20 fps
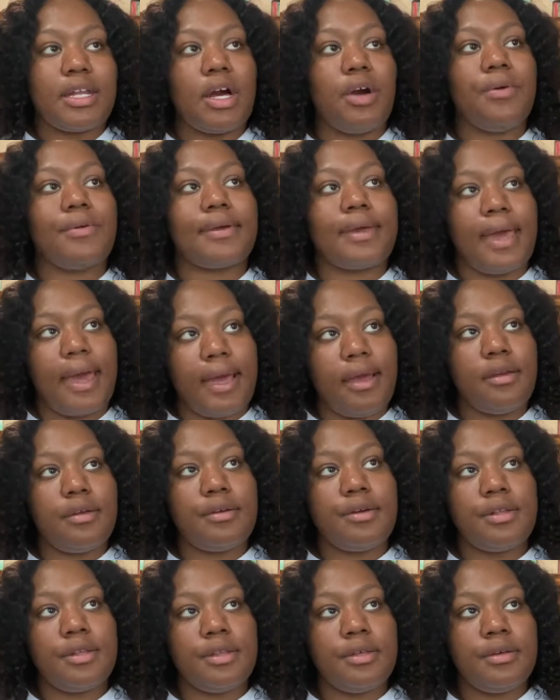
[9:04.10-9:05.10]
of okay
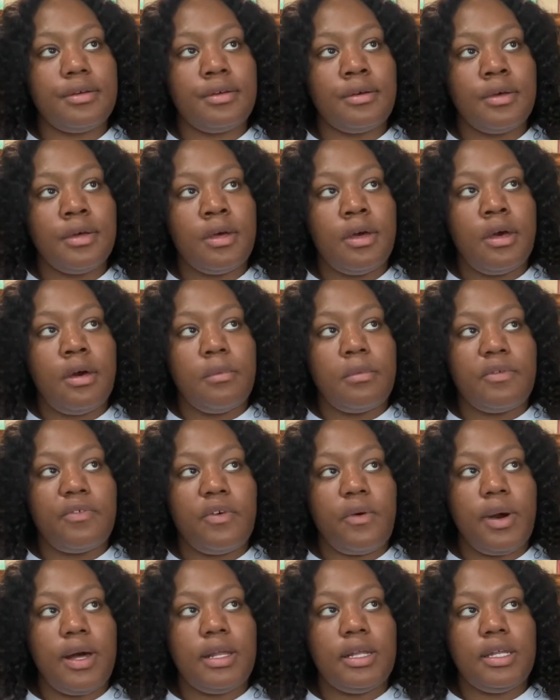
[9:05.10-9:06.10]
earlier
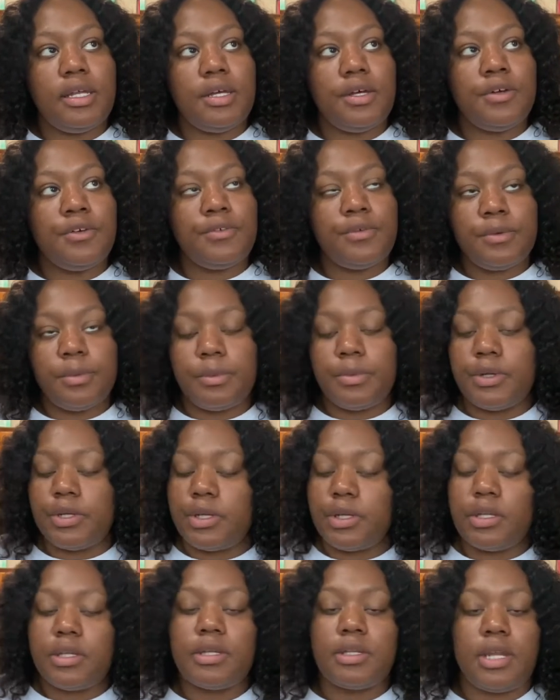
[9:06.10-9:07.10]
before I left,
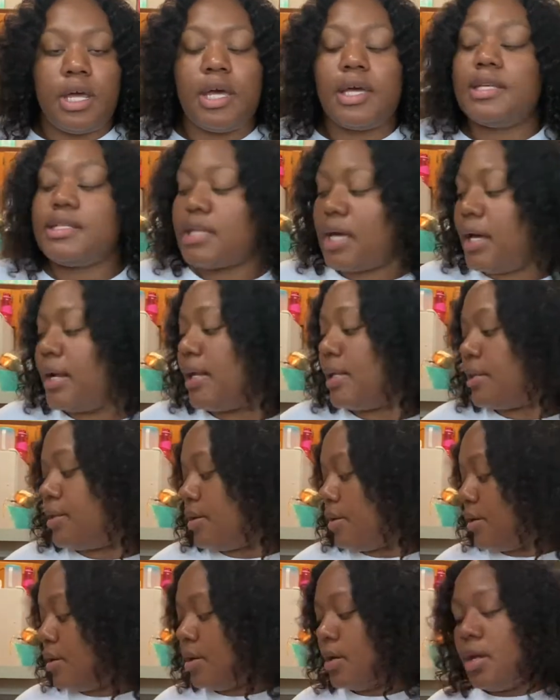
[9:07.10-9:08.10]
but now it's hot out
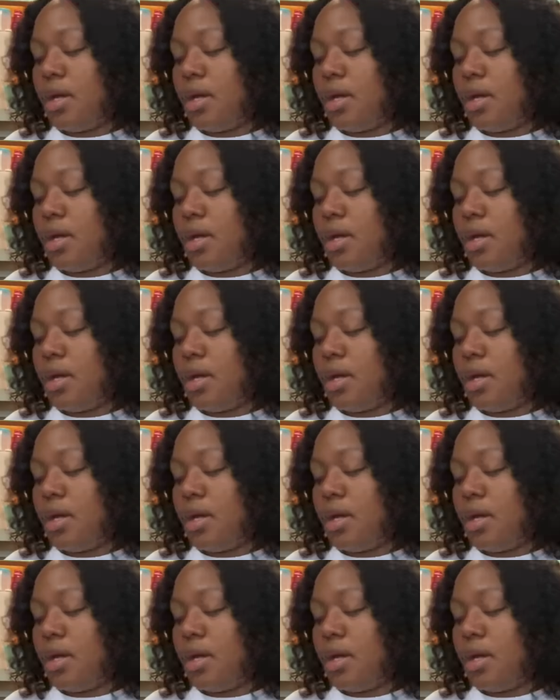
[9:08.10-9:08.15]
there.